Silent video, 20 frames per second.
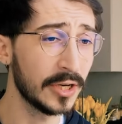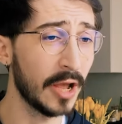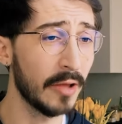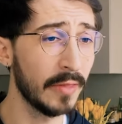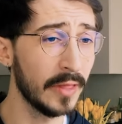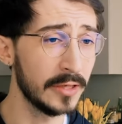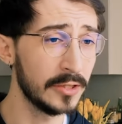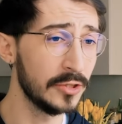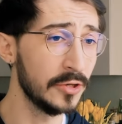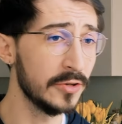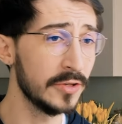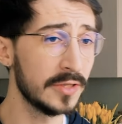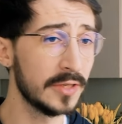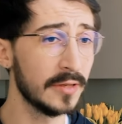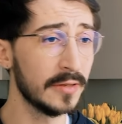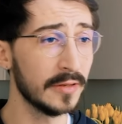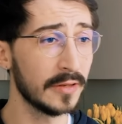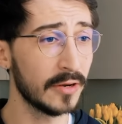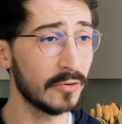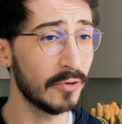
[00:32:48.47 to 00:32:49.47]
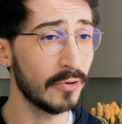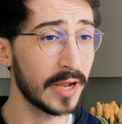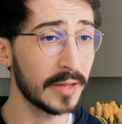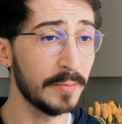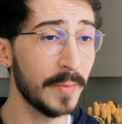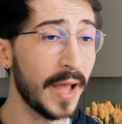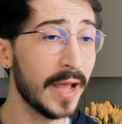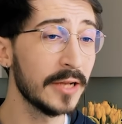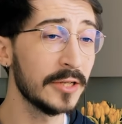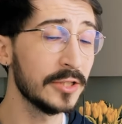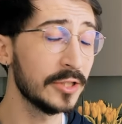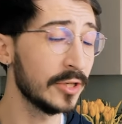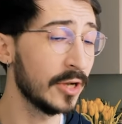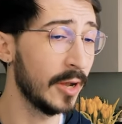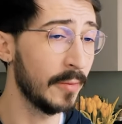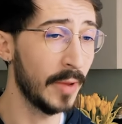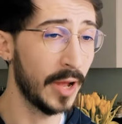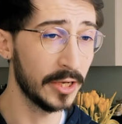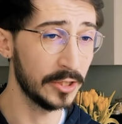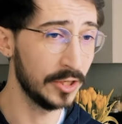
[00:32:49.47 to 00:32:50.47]
How they choose the correct
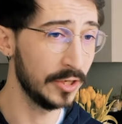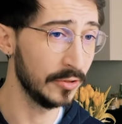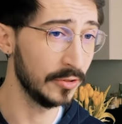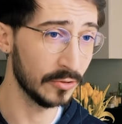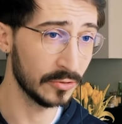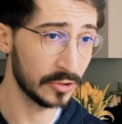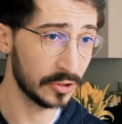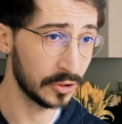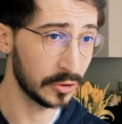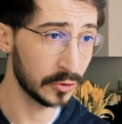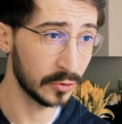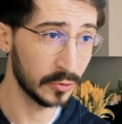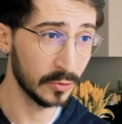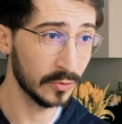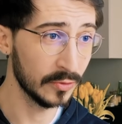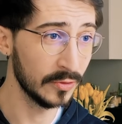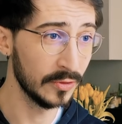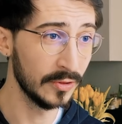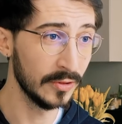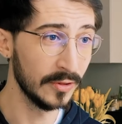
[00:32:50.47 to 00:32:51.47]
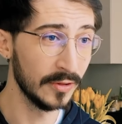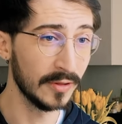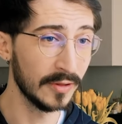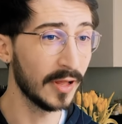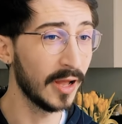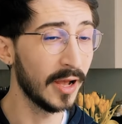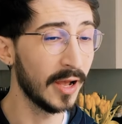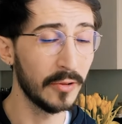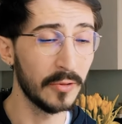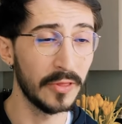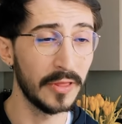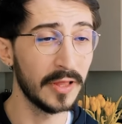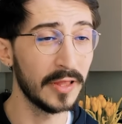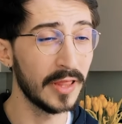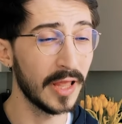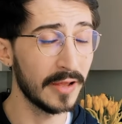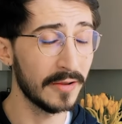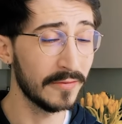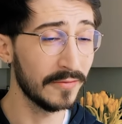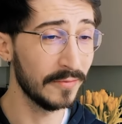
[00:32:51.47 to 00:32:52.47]
match, I'm actually not sure. I don't
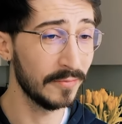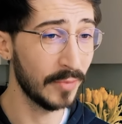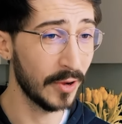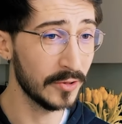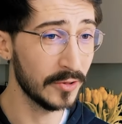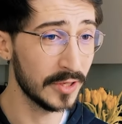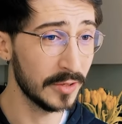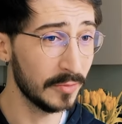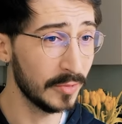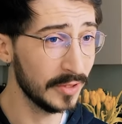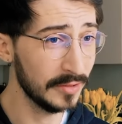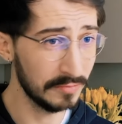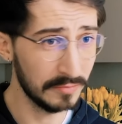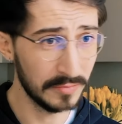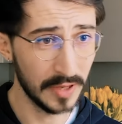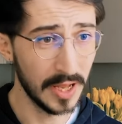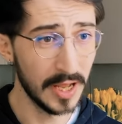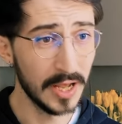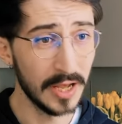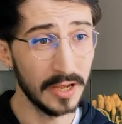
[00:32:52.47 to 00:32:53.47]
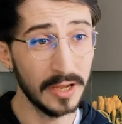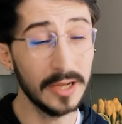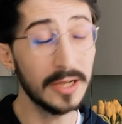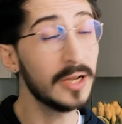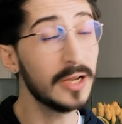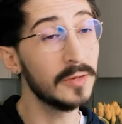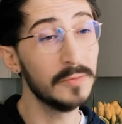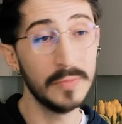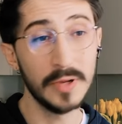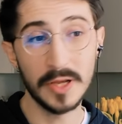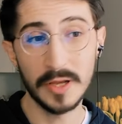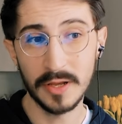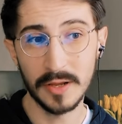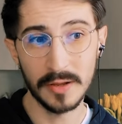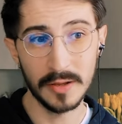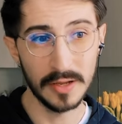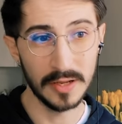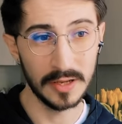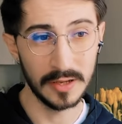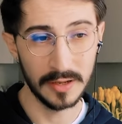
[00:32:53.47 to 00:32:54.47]
think they've posted, but it could
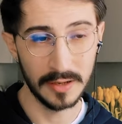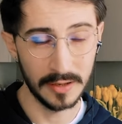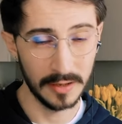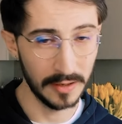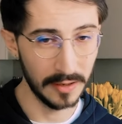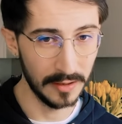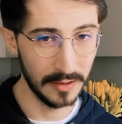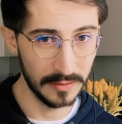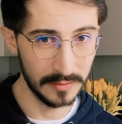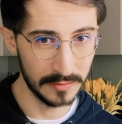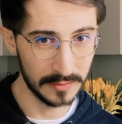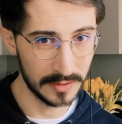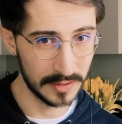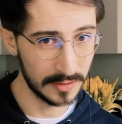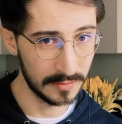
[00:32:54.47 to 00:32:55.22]
be.